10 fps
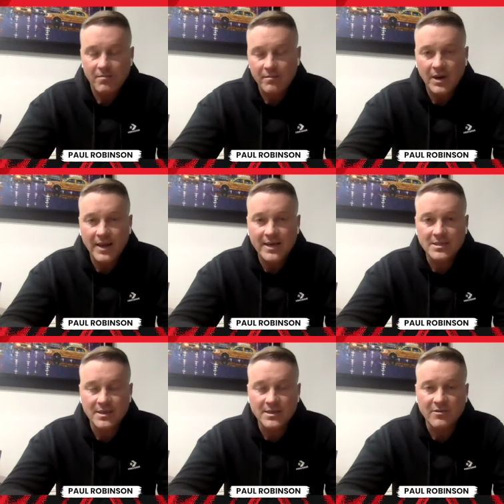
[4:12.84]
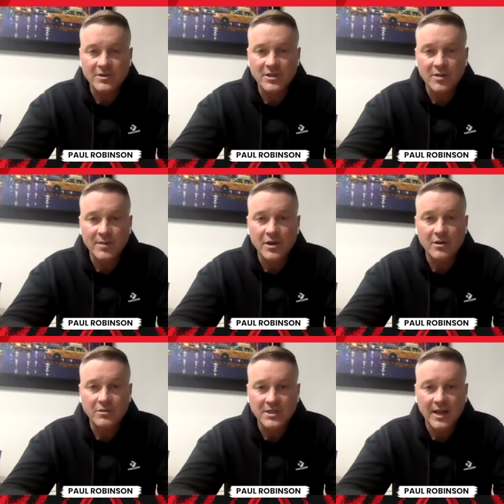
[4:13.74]
Leeds is obviously going to be a
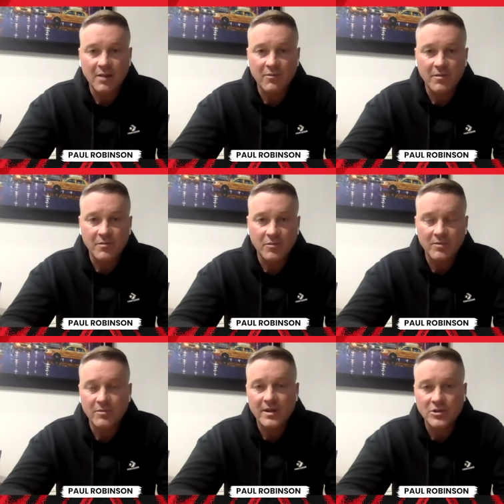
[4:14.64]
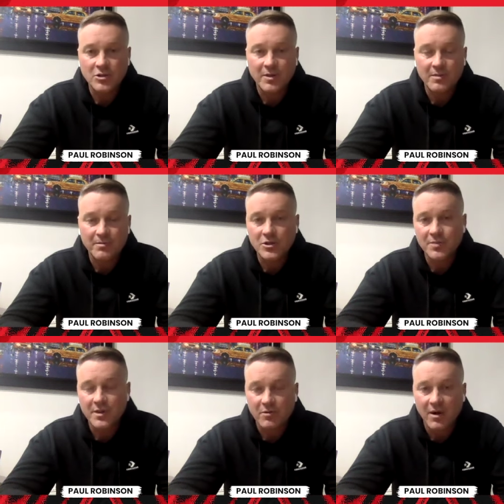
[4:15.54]
huge scalp for them, with just
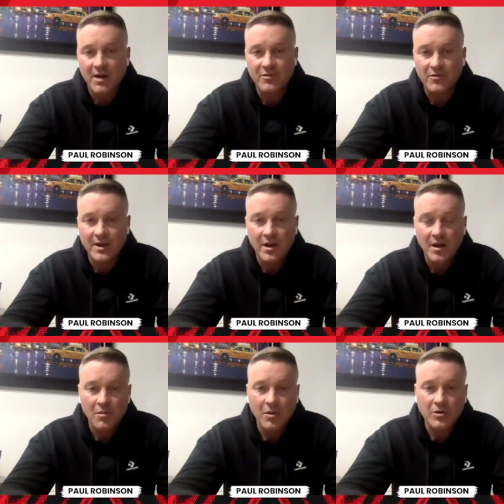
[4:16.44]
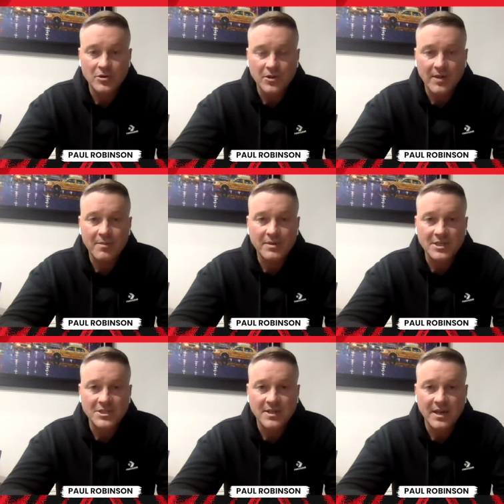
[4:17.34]
the rivalry, but also their
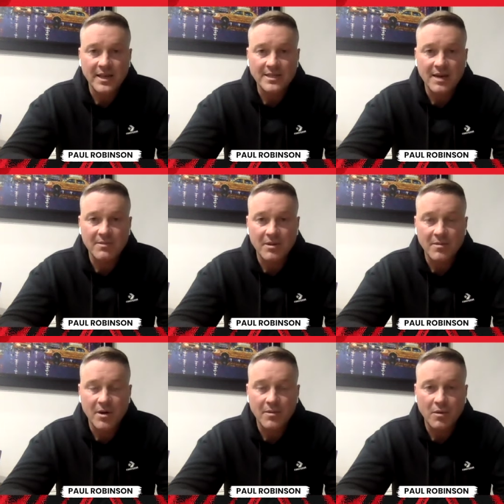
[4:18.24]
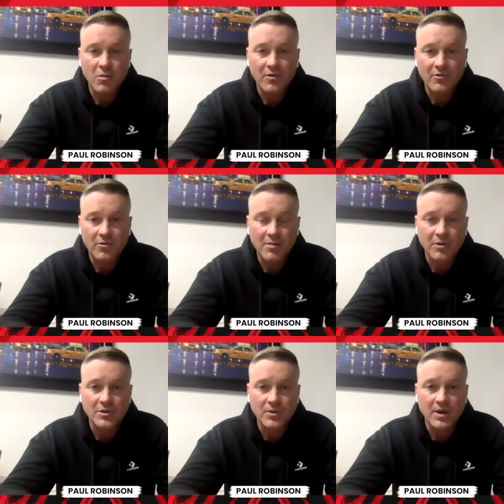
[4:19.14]
position in the league table at the moment and what 3
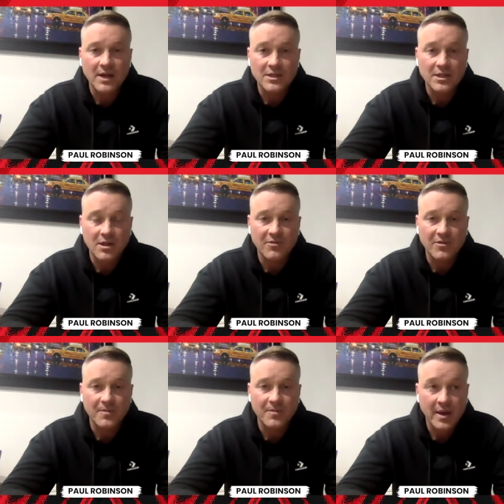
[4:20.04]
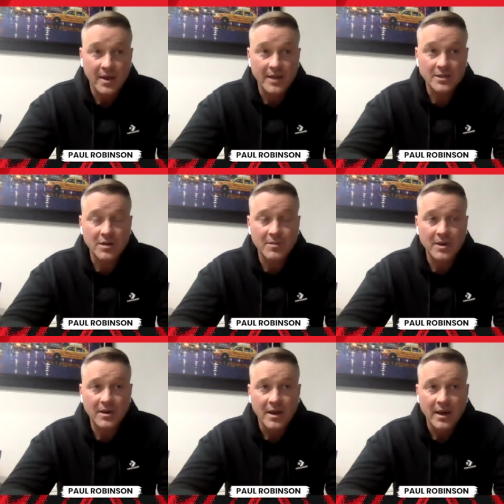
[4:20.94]
points will actually do for them.
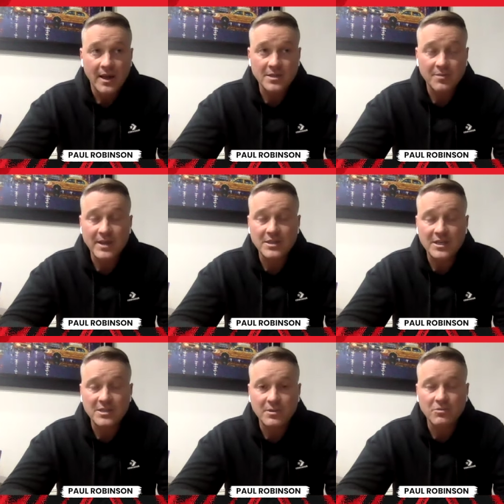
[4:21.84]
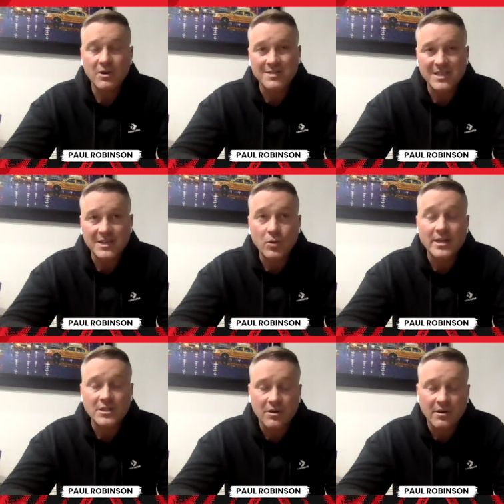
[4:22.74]
It's a big 6 months, well, 6
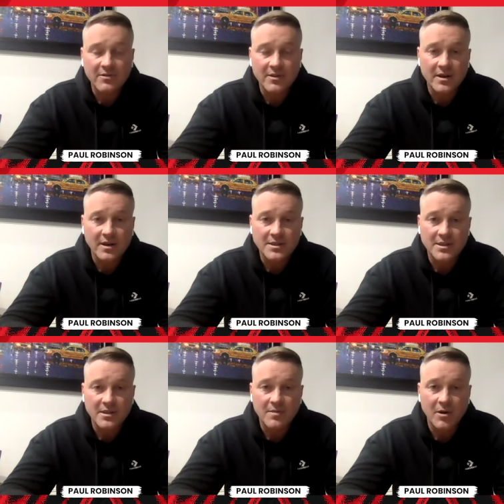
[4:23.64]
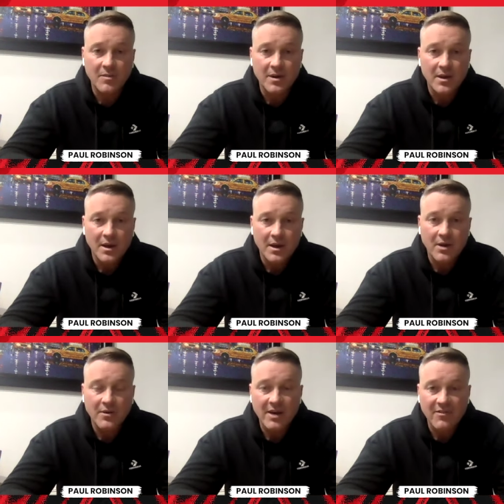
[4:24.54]
weeks, sorry, for United at the moment. You
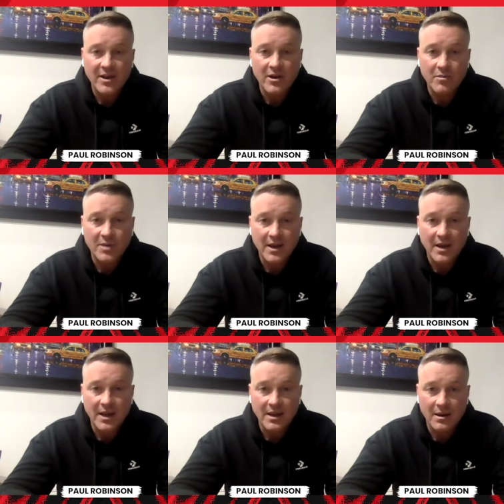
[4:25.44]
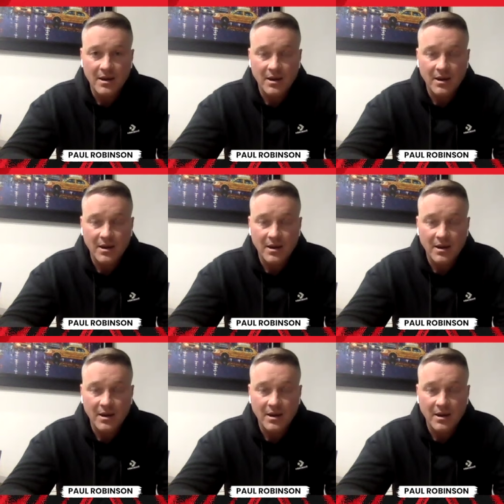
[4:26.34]
know, the FA Cup kicking in,